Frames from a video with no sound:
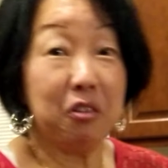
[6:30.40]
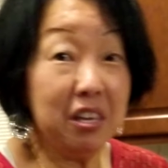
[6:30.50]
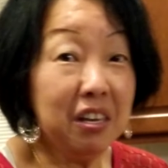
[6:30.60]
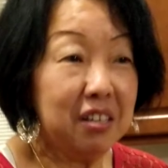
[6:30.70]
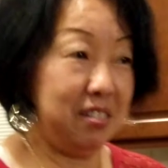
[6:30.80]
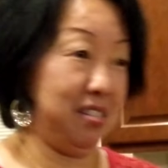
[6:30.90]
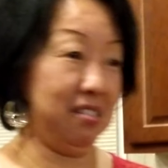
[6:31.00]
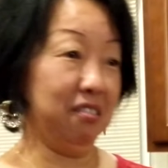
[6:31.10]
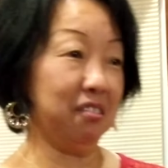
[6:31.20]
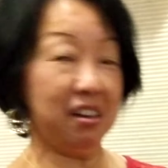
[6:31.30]
I have 2 kids,
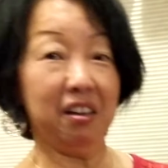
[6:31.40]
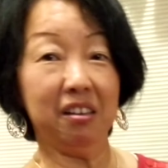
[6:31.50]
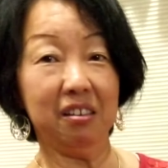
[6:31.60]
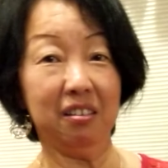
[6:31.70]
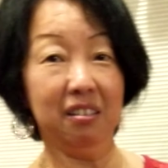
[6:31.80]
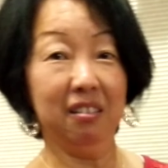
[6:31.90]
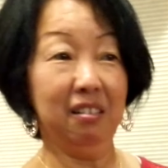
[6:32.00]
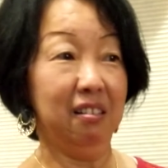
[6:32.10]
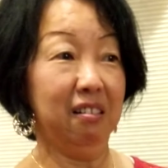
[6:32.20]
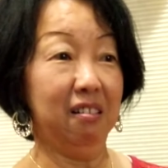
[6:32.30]
okay?
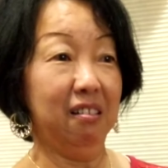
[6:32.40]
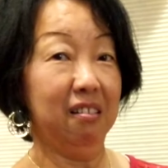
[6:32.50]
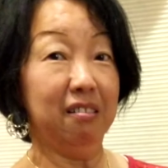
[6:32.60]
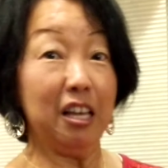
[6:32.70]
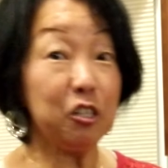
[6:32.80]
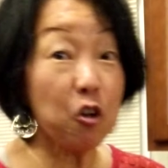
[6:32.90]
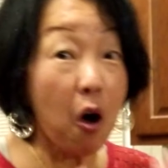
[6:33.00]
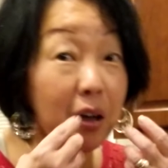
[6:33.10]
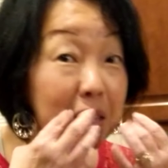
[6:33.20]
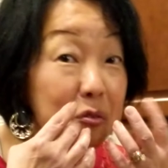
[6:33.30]
They
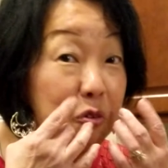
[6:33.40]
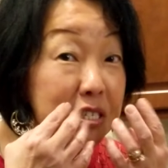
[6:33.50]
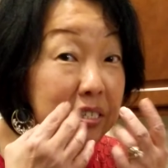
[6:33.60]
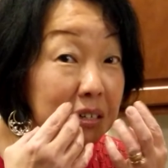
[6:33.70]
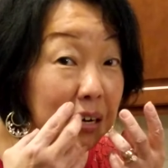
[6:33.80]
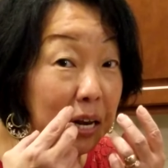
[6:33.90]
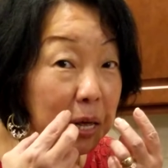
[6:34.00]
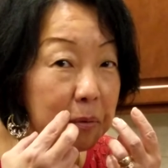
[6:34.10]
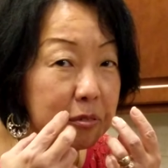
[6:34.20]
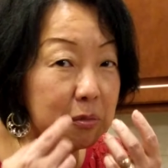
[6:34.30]
talking with their
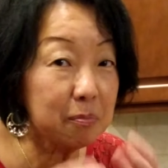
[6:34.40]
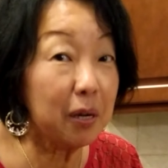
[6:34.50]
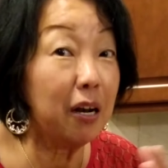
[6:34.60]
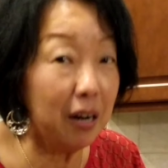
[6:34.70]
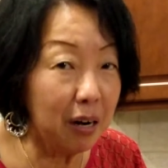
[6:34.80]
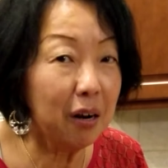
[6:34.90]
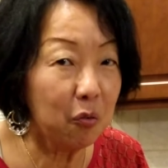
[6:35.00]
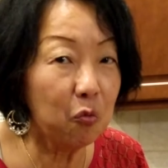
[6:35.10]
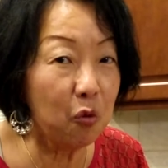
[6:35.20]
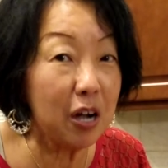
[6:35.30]
lips, but
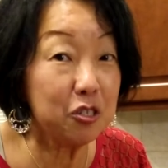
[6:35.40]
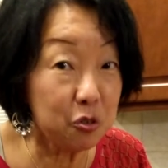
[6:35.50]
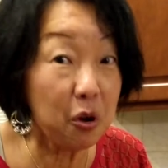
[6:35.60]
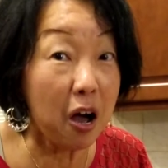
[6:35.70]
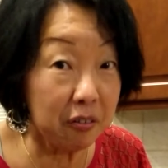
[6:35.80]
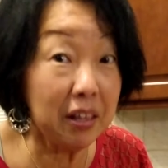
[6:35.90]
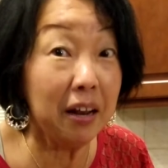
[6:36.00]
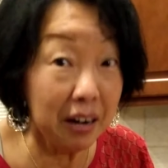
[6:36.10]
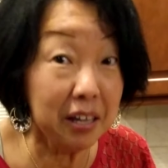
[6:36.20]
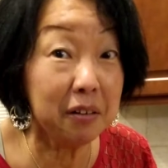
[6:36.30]
watching how
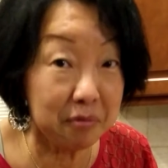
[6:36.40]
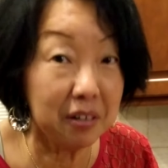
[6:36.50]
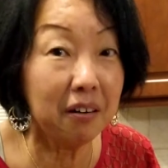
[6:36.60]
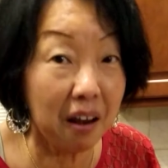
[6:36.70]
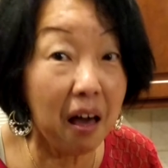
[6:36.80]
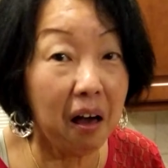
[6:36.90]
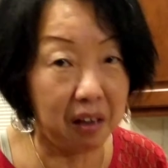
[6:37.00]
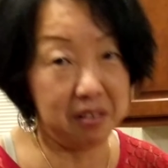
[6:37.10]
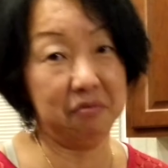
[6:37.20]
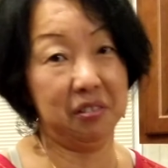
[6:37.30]
they live their
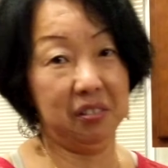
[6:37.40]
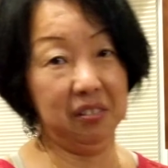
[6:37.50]
lives.